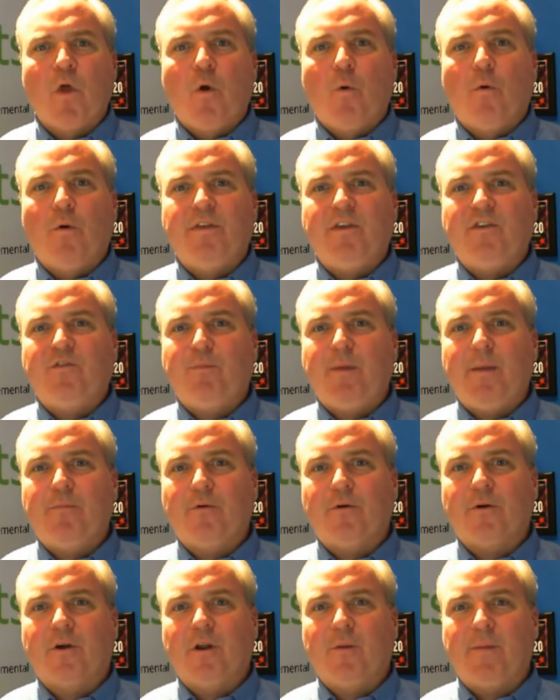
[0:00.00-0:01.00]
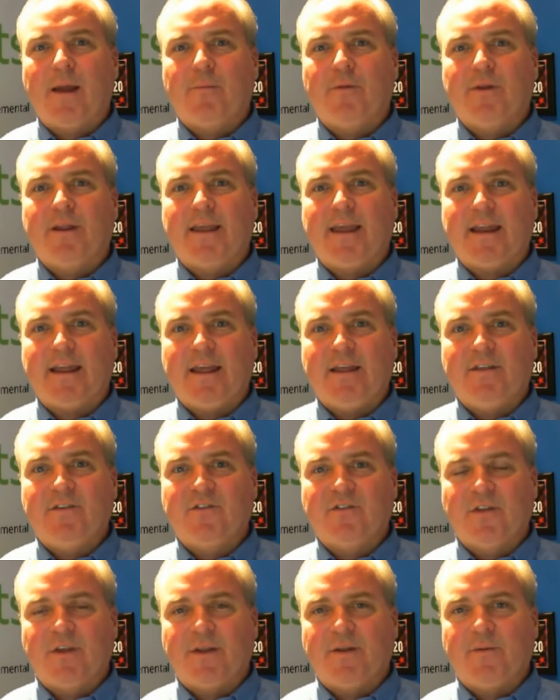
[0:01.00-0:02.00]
where these people are going to be able to get
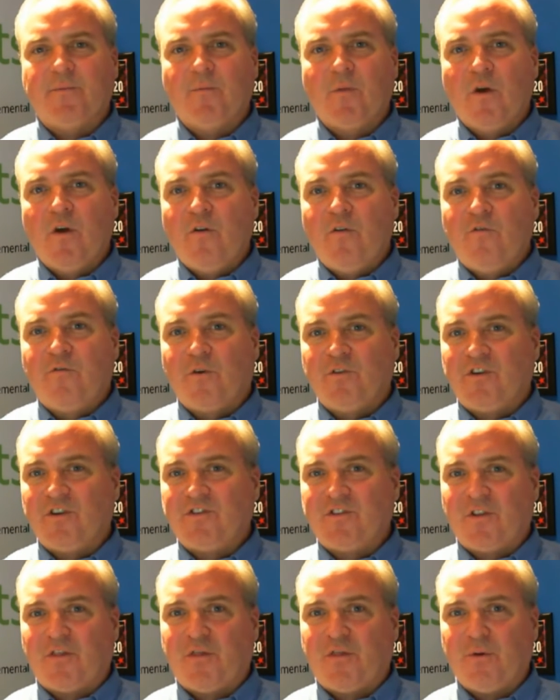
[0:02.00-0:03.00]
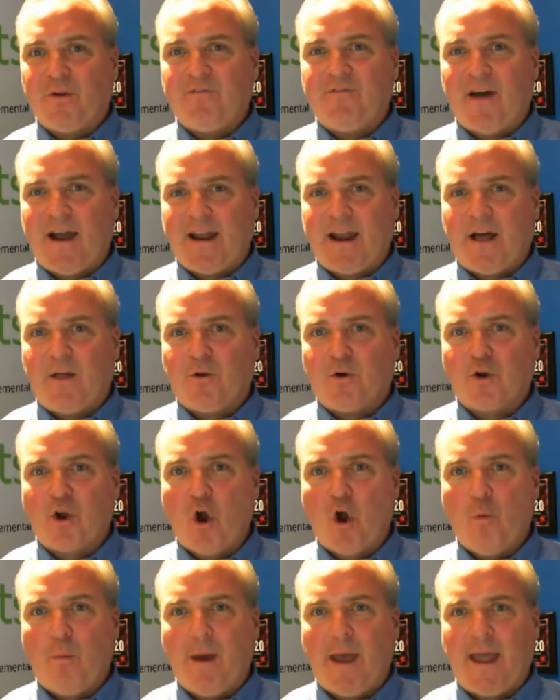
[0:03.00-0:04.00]
insulin for just a $35
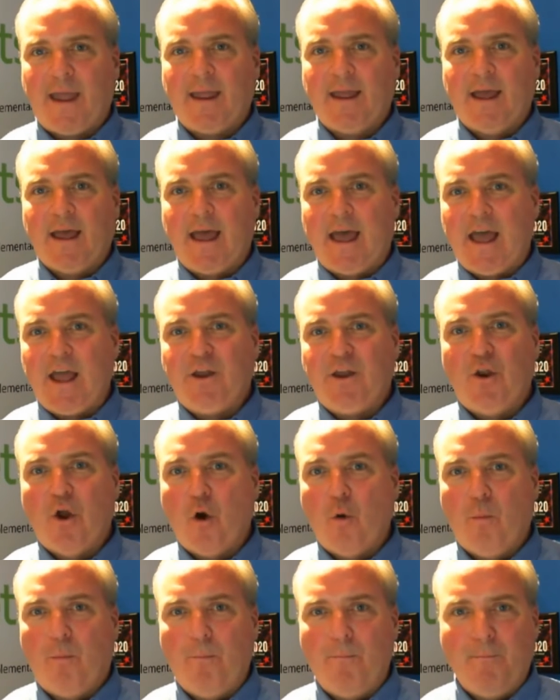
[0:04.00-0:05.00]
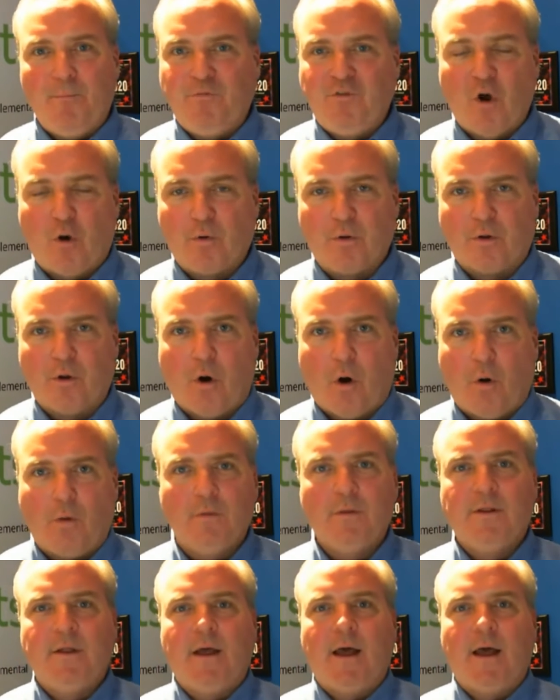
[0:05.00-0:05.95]
copay and no donut hole.